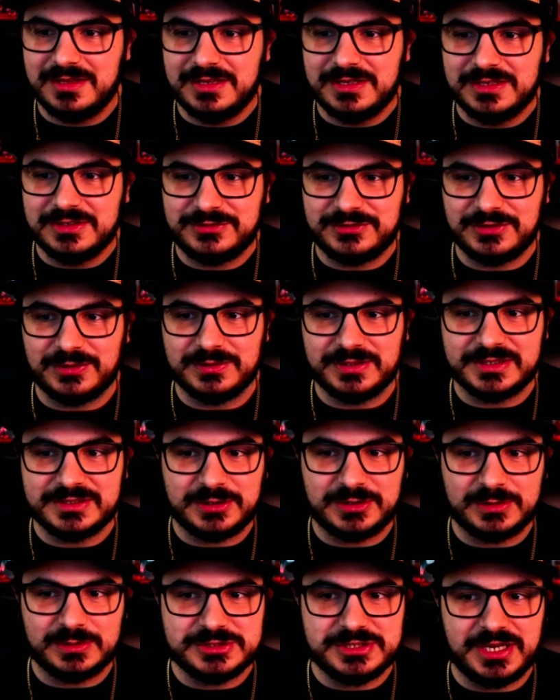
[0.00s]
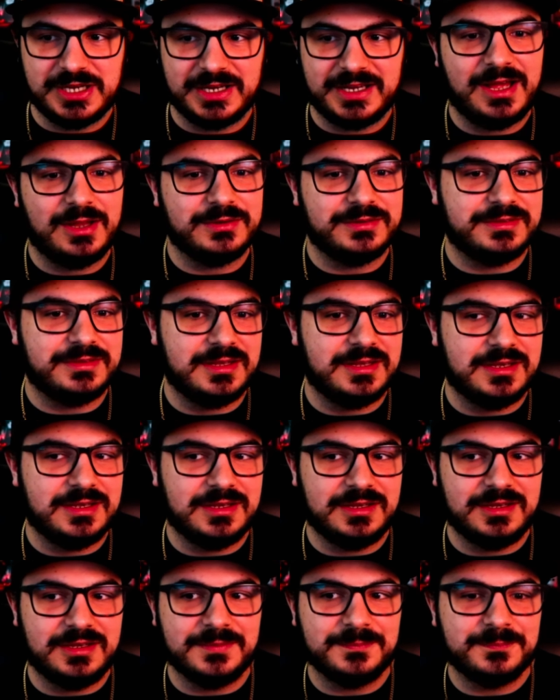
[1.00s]
So let's go check out
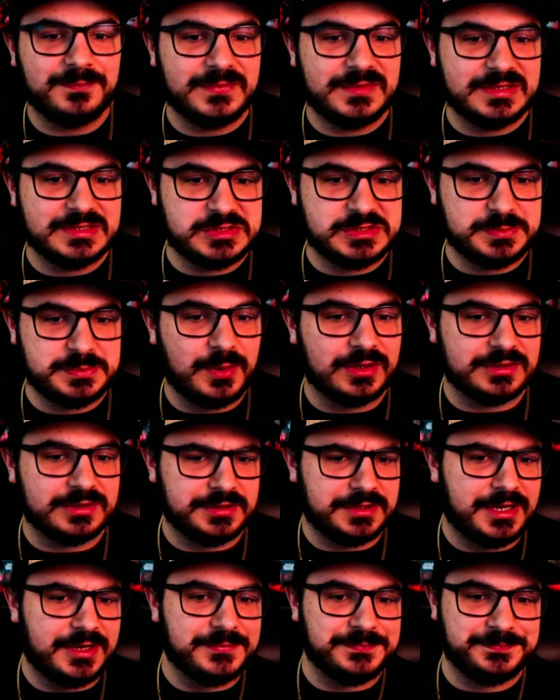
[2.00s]
the Spartan now.